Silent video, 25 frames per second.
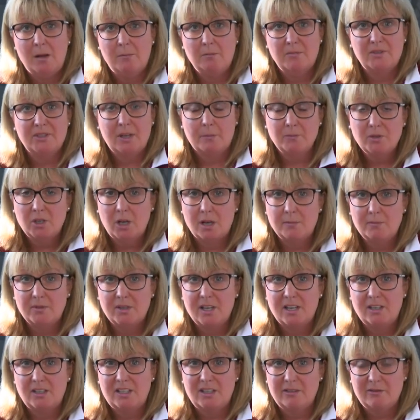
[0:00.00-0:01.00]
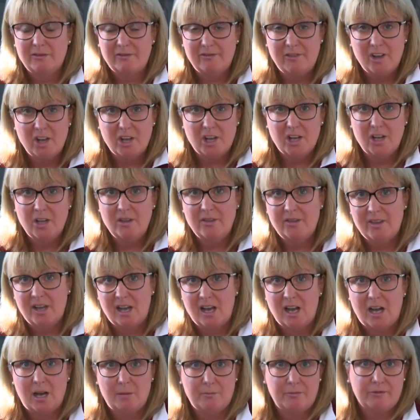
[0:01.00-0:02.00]
Sometimes they defer
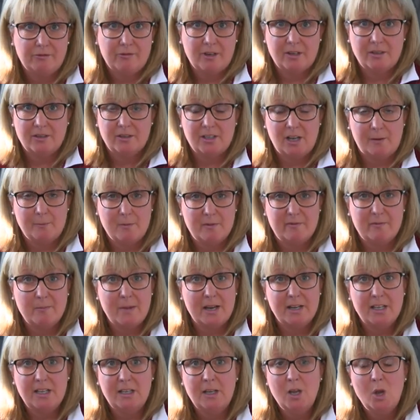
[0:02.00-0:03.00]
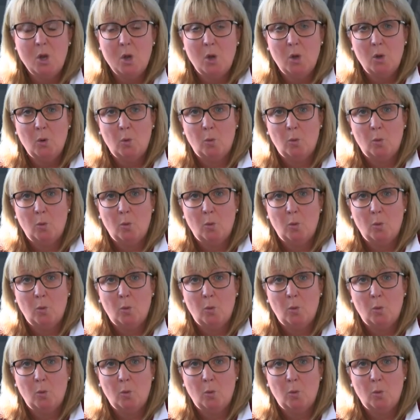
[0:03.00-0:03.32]
that upfront sum of money